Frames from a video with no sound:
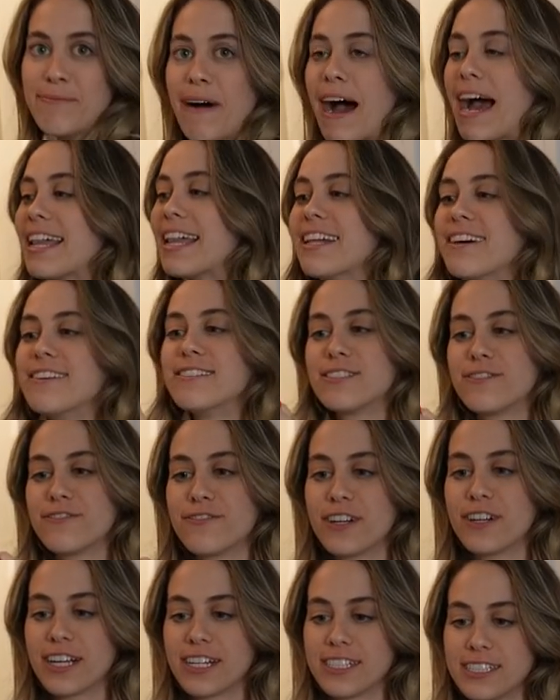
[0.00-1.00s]
Milo's
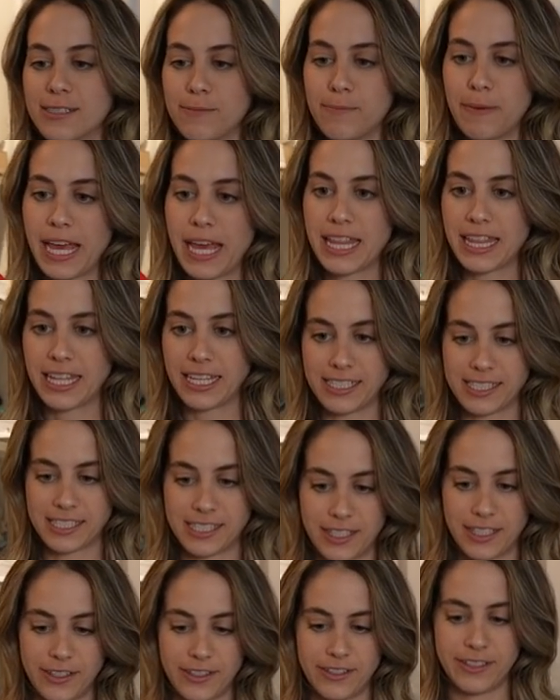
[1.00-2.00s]
first bathing
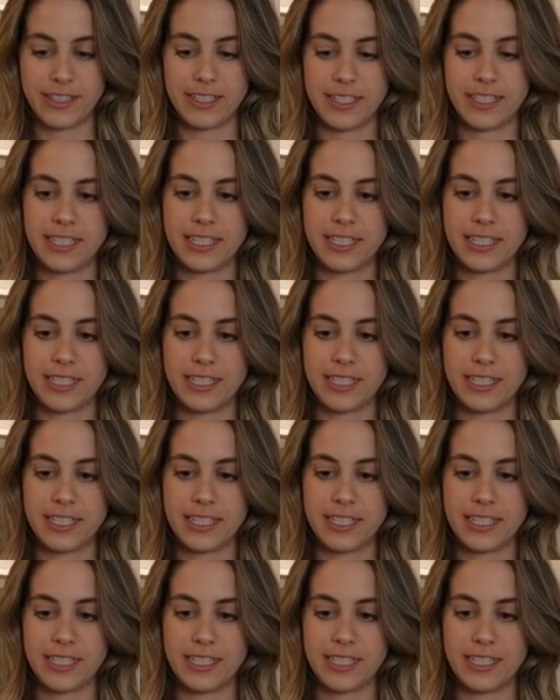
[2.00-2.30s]
suit.